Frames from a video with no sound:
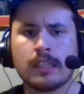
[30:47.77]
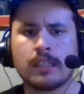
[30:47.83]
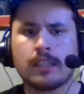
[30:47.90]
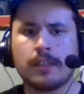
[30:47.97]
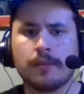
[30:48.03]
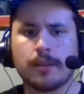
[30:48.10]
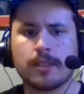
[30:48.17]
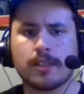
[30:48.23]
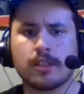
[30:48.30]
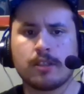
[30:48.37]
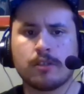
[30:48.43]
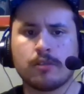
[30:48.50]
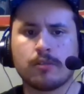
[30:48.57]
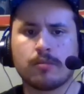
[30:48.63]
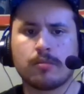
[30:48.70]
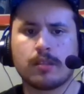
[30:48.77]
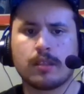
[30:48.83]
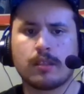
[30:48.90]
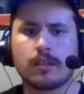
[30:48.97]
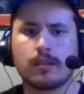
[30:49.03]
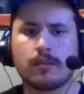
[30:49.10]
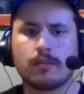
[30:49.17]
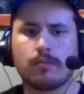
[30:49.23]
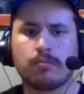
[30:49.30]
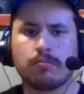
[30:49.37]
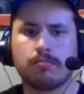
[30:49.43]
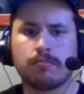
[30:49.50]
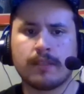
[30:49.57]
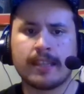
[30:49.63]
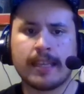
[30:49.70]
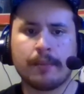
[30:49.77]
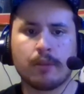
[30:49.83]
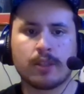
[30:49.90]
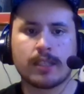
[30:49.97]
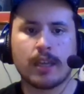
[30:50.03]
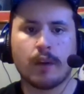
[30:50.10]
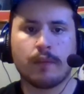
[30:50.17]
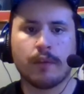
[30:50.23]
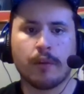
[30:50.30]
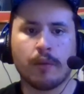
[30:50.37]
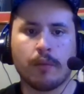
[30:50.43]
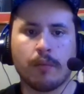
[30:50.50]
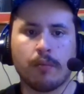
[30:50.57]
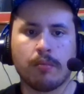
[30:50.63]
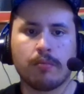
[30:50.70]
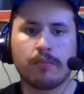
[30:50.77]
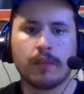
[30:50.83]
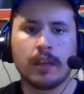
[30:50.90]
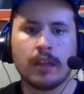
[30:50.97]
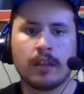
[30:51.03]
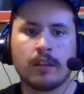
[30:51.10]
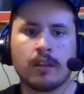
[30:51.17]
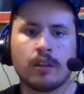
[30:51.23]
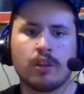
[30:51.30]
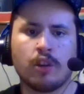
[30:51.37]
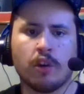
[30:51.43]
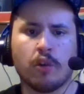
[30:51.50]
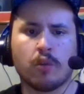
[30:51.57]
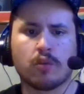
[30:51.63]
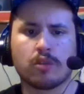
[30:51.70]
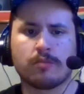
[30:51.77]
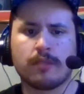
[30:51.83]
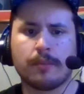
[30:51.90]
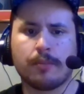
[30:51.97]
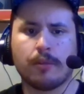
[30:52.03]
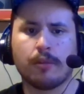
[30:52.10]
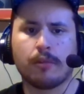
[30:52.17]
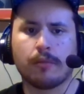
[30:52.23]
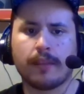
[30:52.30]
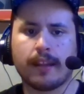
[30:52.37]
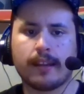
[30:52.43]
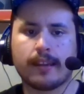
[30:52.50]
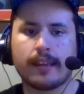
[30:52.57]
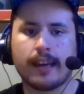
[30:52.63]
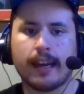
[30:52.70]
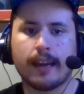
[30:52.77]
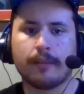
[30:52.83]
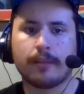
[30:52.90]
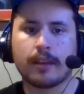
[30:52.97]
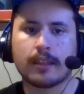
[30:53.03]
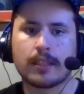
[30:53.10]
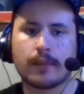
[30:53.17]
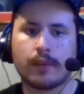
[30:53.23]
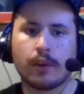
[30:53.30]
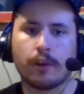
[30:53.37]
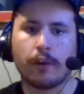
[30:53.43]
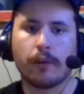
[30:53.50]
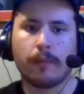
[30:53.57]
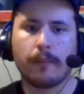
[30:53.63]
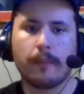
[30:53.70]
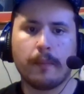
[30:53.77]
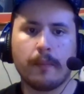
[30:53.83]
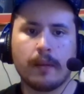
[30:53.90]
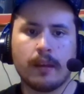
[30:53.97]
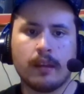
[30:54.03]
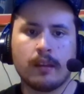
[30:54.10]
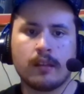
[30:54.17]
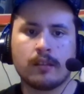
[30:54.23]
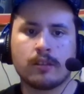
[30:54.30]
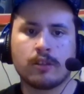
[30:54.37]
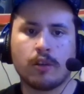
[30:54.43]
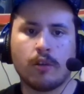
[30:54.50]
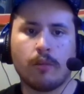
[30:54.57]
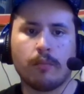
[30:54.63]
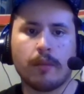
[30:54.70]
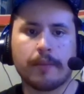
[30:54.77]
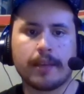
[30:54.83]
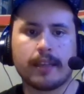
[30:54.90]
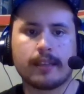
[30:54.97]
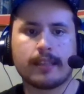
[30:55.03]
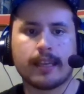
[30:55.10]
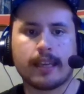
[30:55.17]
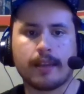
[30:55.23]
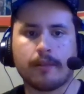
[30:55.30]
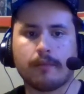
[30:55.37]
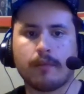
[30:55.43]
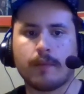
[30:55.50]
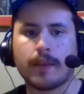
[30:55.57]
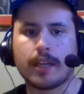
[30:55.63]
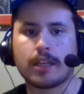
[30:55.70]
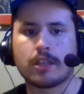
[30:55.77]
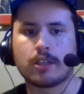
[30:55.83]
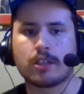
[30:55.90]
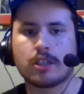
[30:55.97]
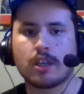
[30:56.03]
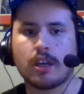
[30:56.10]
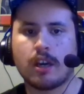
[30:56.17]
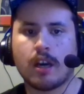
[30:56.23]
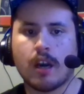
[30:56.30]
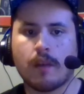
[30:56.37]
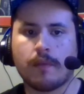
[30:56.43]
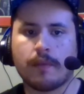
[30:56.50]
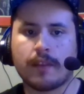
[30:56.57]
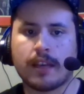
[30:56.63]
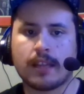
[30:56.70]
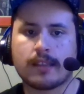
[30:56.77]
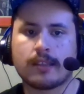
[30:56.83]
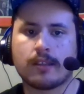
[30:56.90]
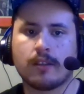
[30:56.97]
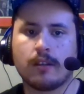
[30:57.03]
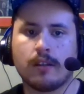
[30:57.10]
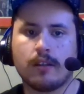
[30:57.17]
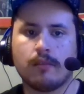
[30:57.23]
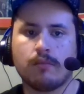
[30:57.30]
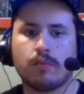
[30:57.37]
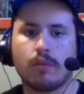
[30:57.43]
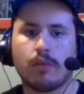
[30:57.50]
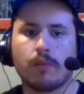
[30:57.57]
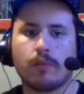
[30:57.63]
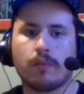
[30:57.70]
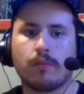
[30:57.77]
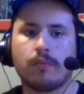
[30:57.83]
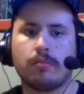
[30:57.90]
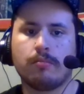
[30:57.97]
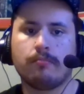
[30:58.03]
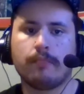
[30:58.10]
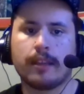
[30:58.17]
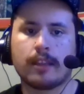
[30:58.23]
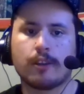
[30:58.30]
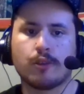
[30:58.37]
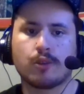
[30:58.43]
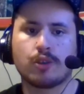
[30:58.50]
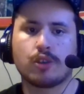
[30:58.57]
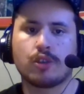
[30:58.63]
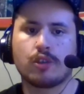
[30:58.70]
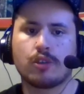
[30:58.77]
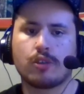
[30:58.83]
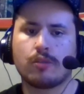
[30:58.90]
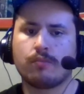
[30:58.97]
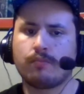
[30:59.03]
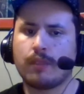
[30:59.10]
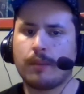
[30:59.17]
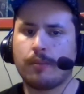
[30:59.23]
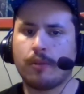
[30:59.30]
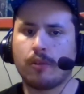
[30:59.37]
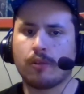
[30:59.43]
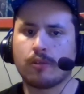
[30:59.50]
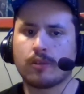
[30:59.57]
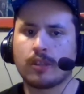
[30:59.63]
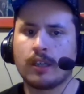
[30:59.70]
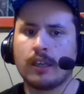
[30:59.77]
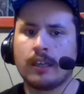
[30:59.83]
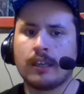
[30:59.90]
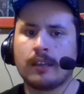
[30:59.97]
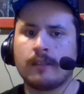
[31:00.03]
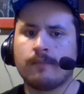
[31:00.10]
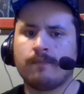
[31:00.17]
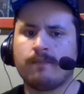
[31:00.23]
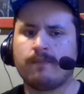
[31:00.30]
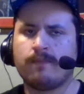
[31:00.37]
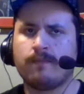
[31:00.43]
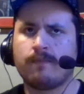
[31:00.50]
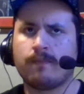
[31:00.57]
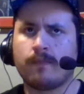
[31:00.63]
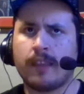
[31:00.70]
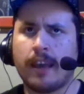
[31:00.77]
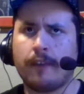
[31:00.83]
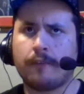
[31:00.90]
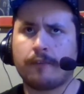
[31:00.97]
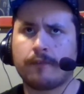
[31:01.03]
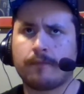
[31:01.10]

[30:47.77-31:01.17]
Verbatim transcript: She wants to redeem herself for those people that died because of her. So maybe taking revenge off Godzilla will make those people's death